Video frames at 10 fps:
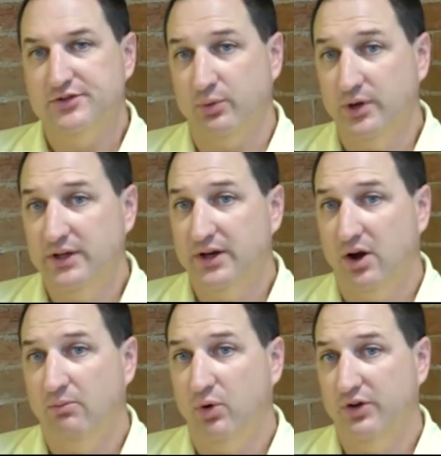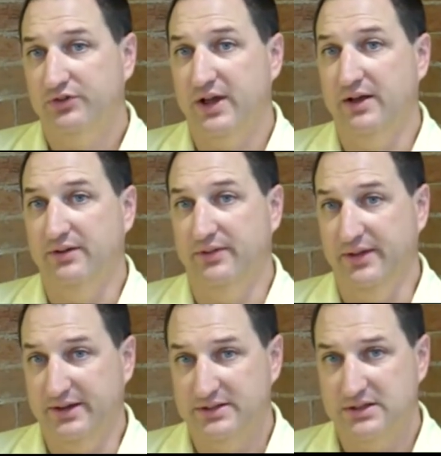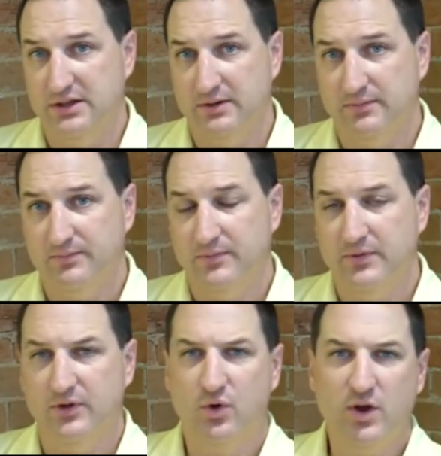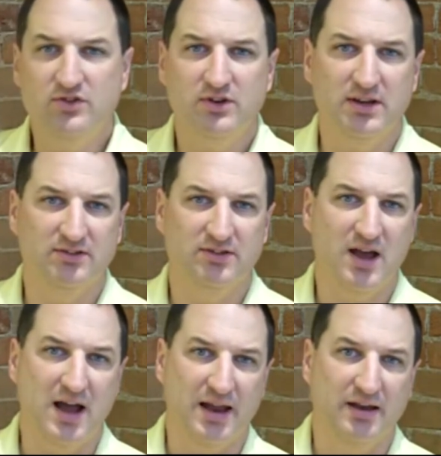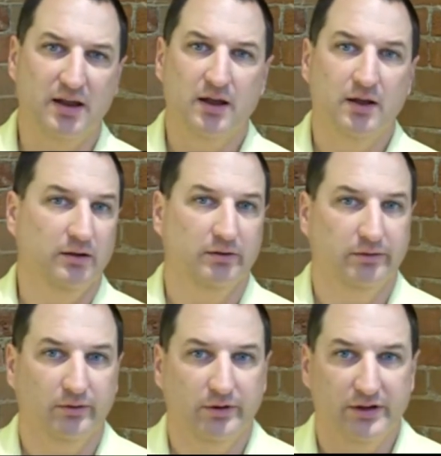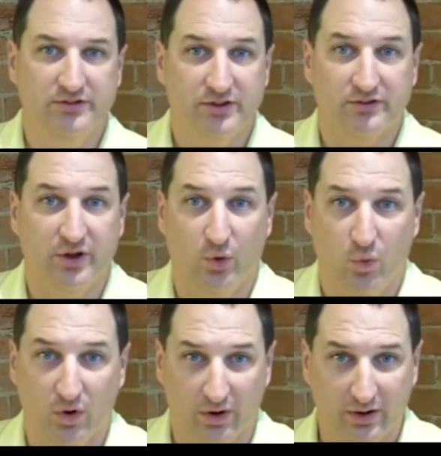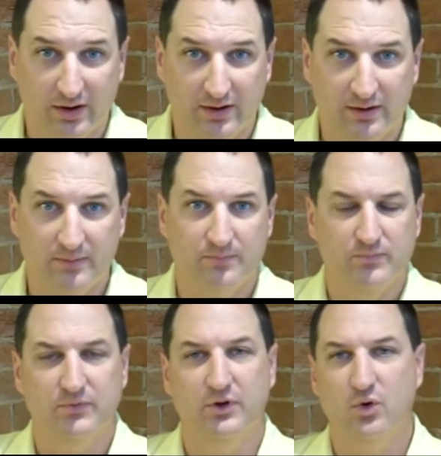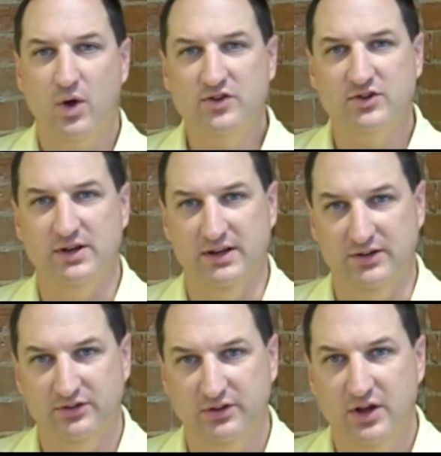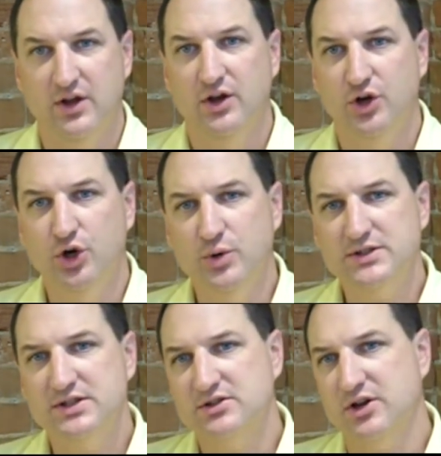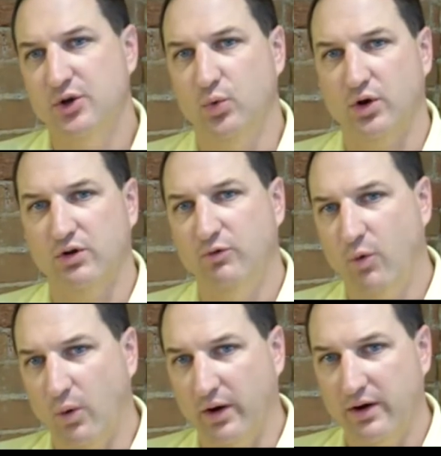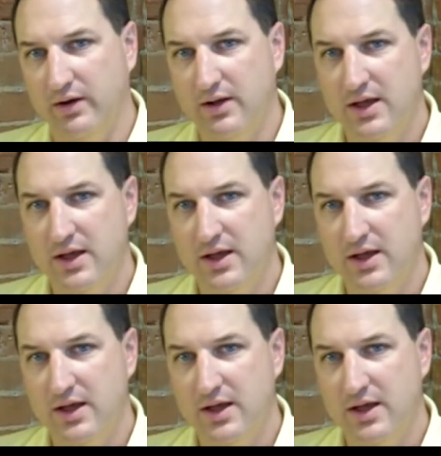So really it all boils down to this. The question is not, is this going to work? The question is, who is this going to work for?